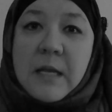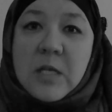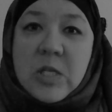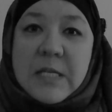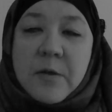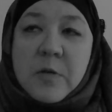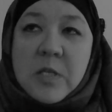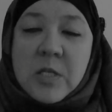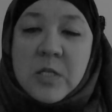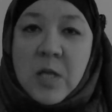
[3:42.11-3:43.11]
She said it was
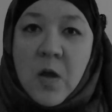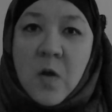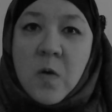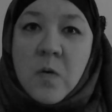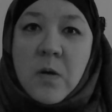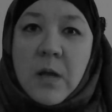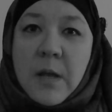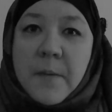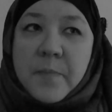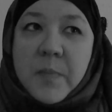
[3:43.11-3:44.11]
so
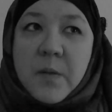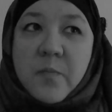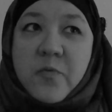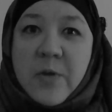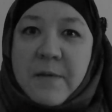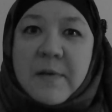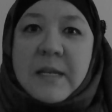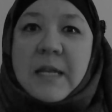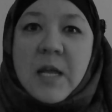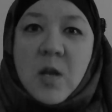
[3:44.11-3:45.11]

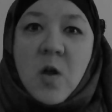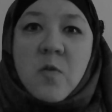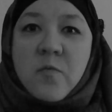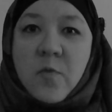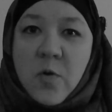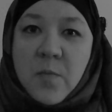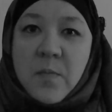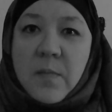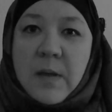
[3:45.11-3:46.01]
prevalent in her room,